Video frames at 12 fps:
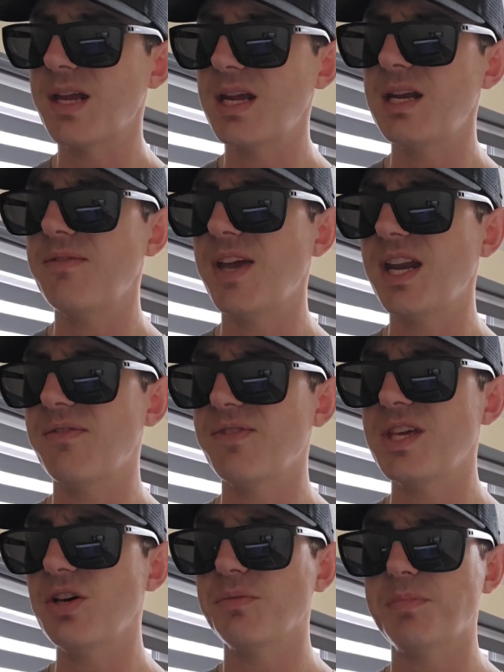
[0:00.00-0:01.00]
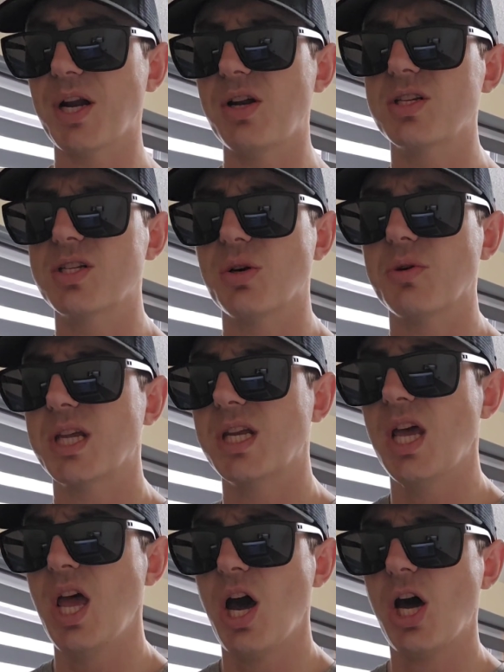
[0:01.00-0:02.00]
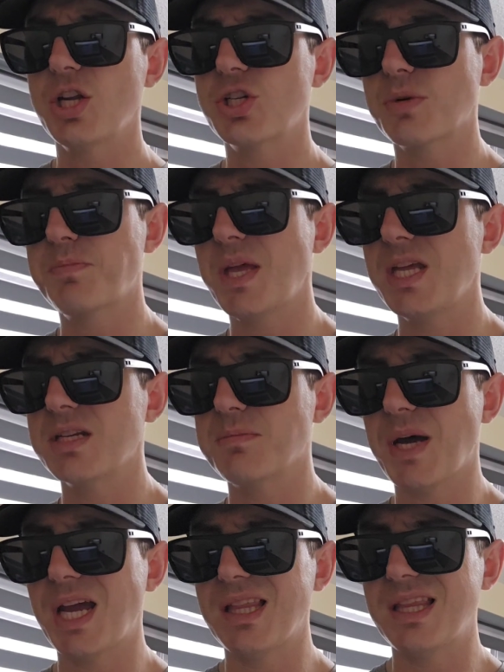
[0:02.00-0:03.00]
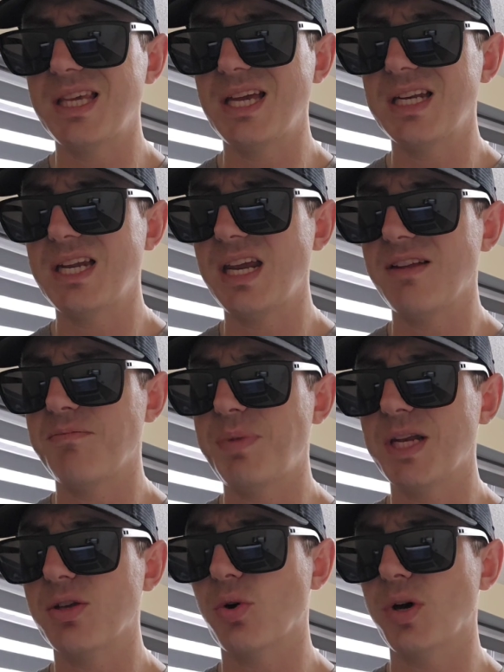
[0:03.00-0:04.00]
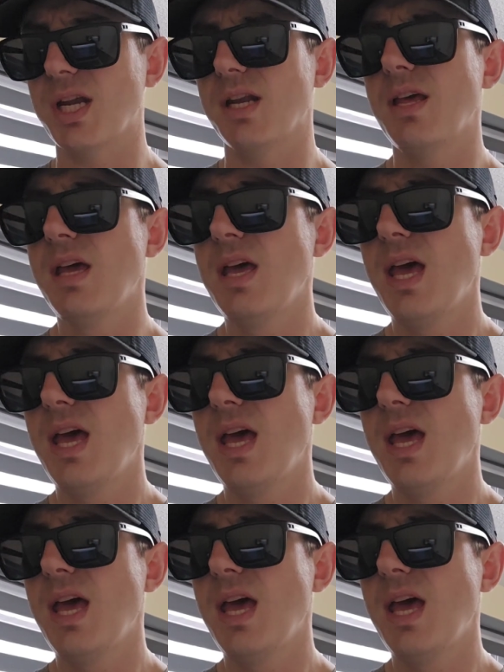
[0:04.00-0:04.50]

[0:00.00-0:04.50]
an innovative yield-bearing token underpinned by the native Bitcoin.